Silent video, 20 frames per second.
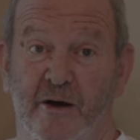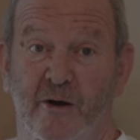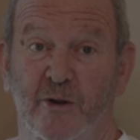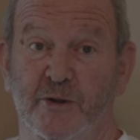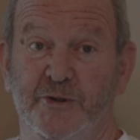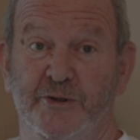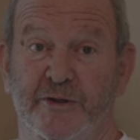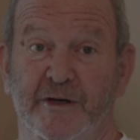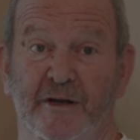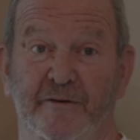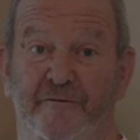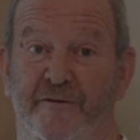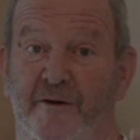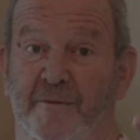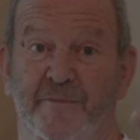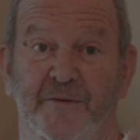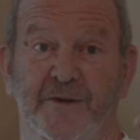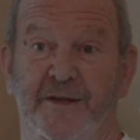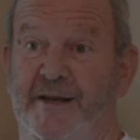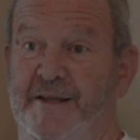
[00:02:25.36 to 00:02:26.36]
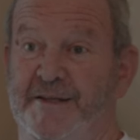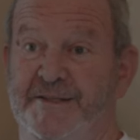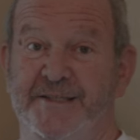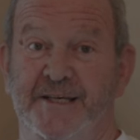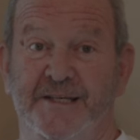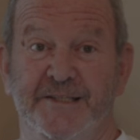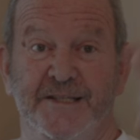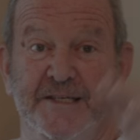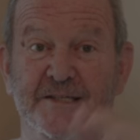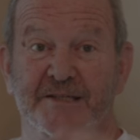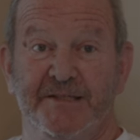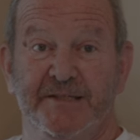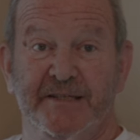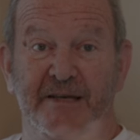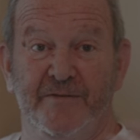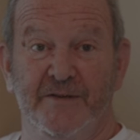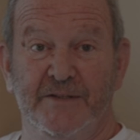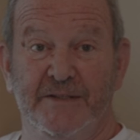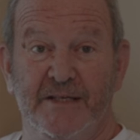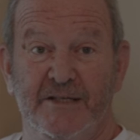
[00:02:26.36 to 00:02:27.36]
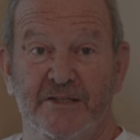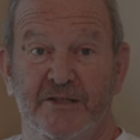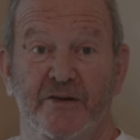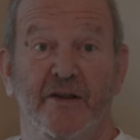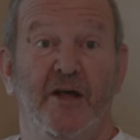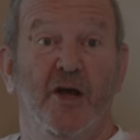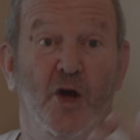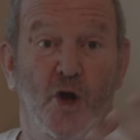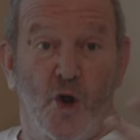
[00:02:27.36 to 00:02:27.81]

old, you know, from 60s and 70s, and